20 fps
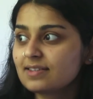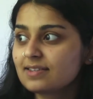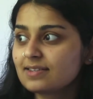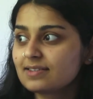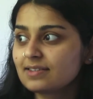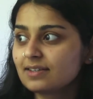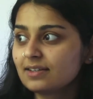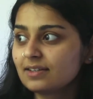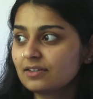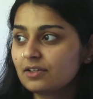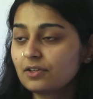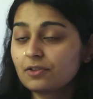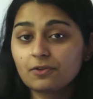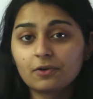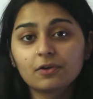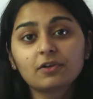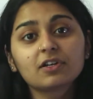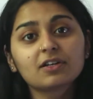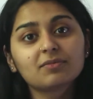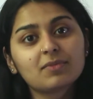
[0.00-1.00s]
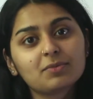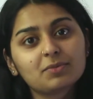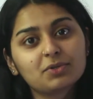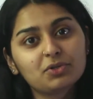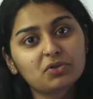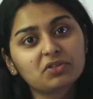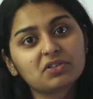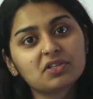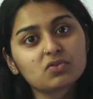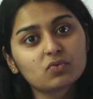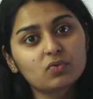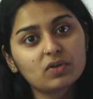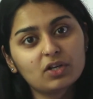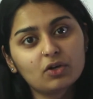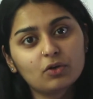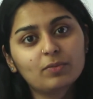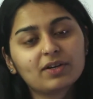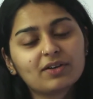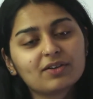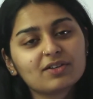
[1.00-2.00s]
is the third time I'm doing this
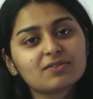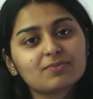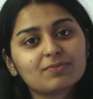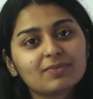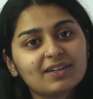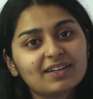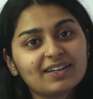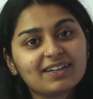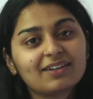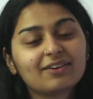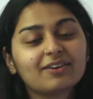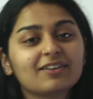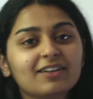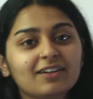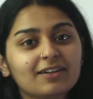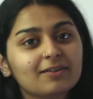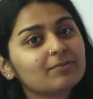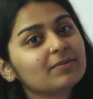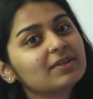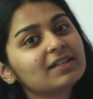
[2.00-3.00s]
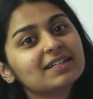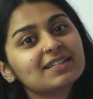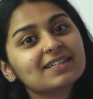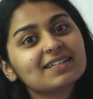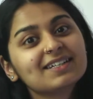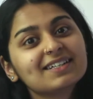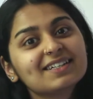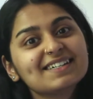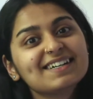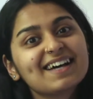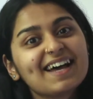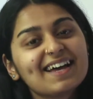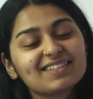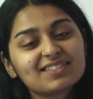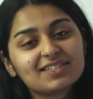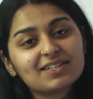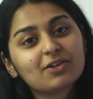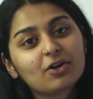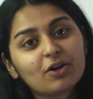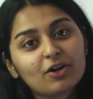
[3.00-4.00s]
video because my goddamn
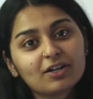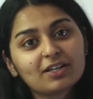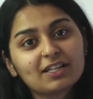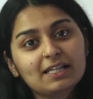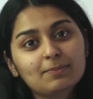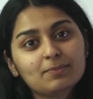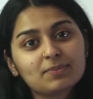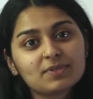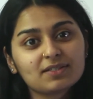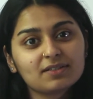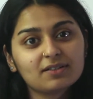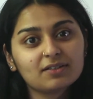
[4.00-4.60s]
SD card keeps